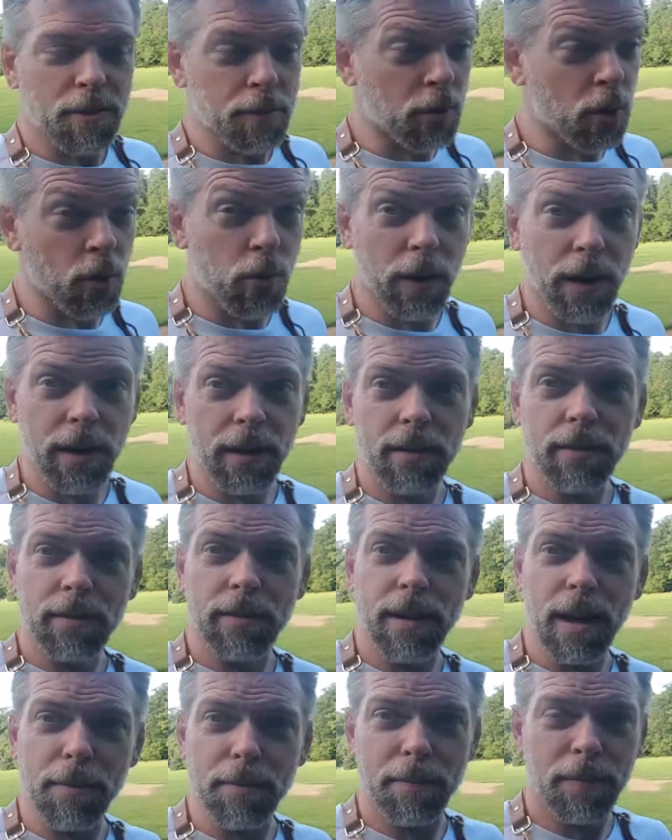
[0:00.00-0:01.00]
calling
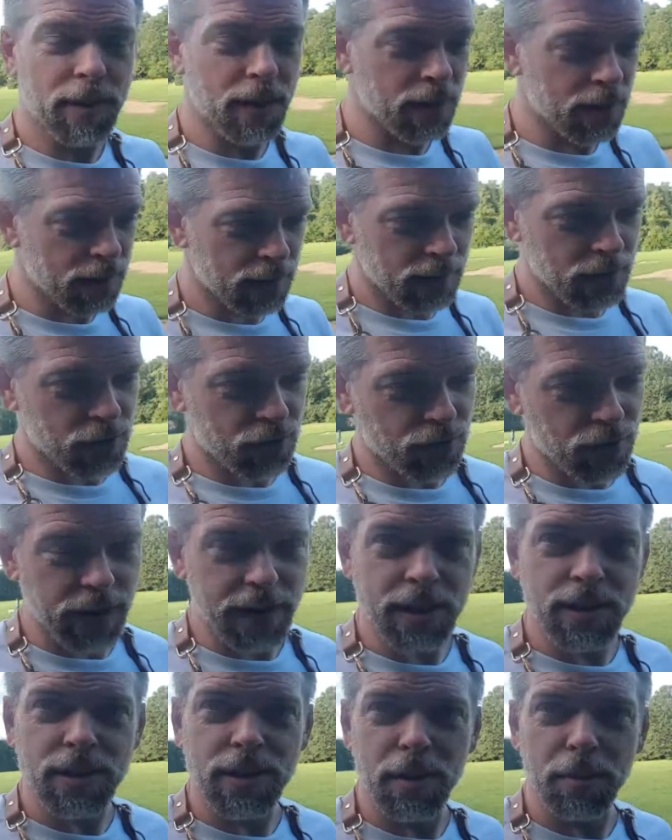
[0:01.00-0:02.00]
the
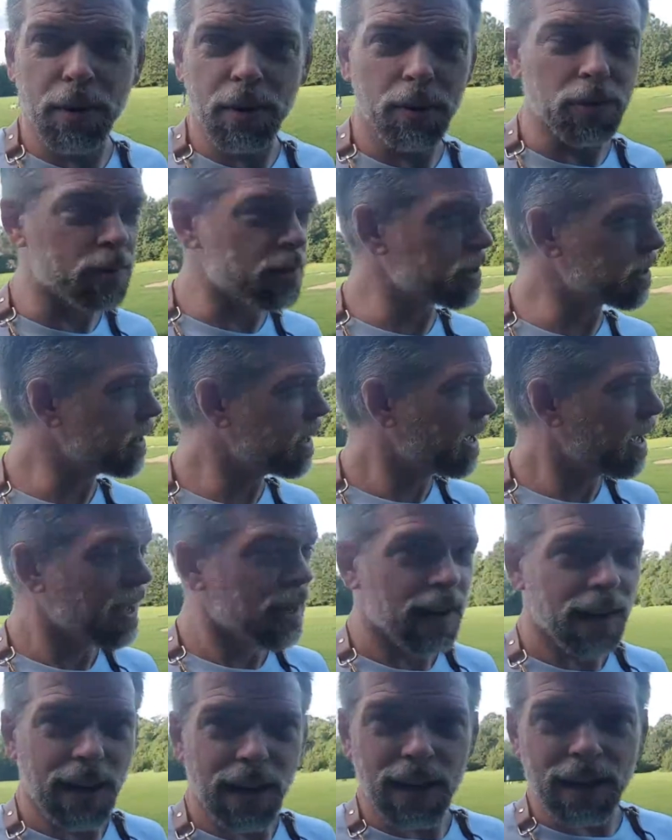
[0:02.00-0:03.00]
strikes and the balls.
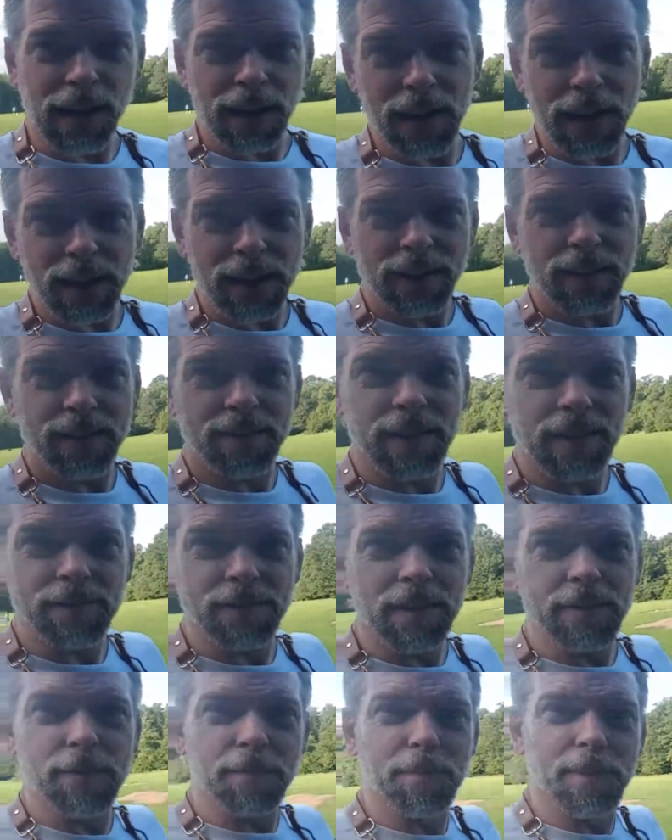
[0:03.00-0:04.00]
Luckily, they've
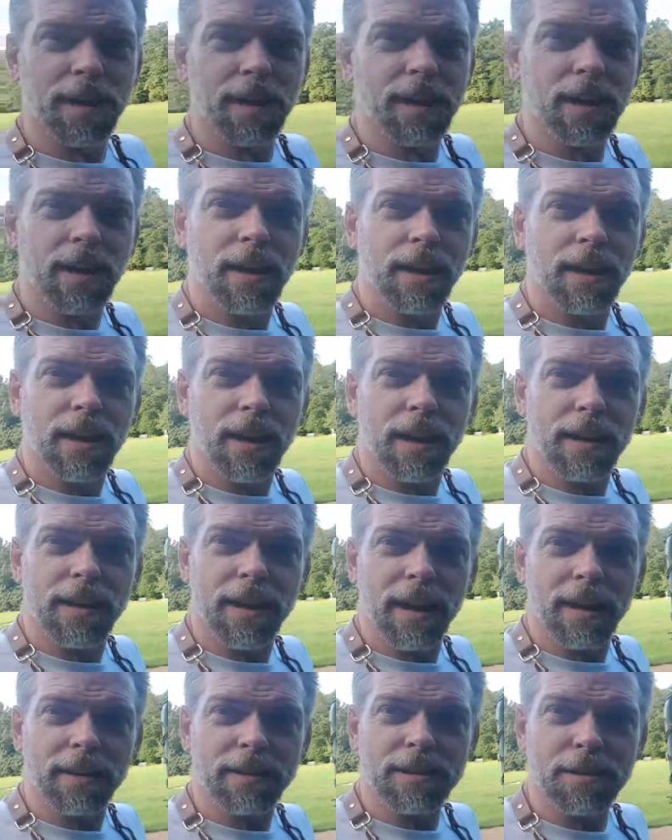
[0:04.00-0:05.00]
given me a
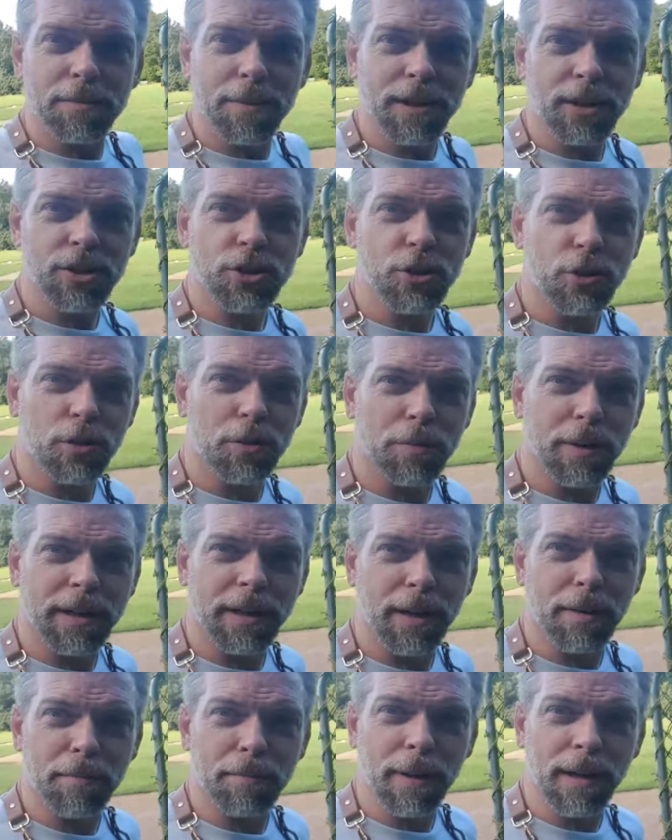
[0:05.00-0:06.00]
net to make sure my
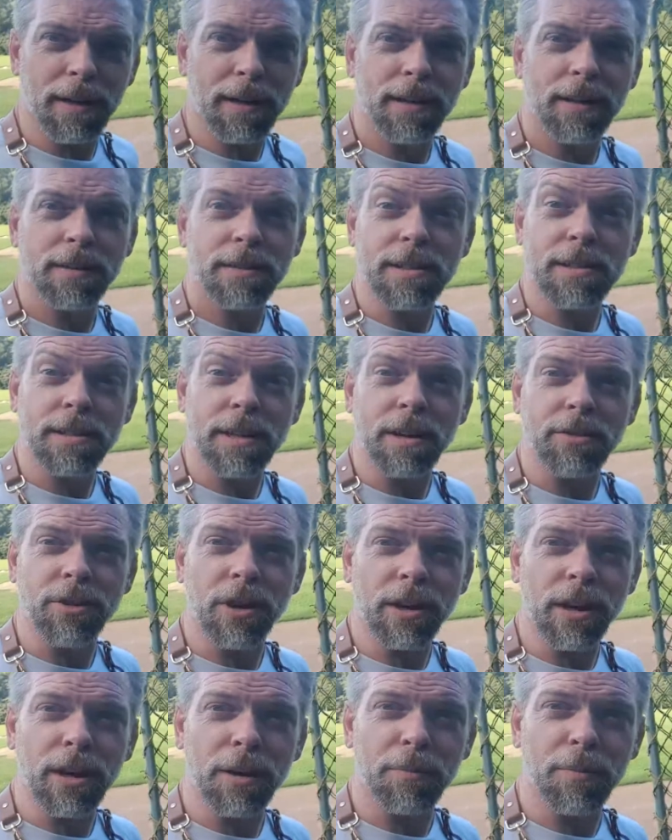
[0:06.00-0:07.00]
number doesn't get
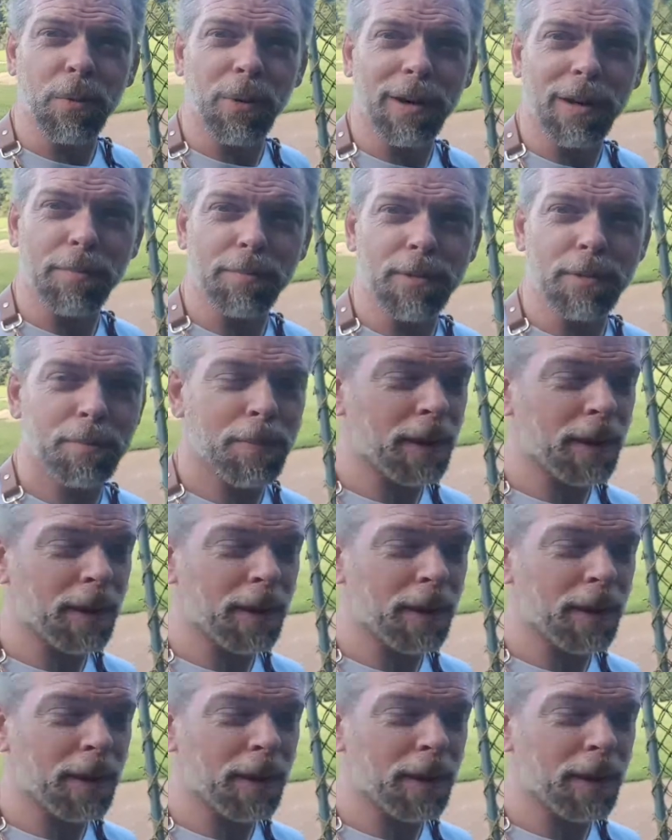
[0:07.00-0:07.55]
rung up while I'm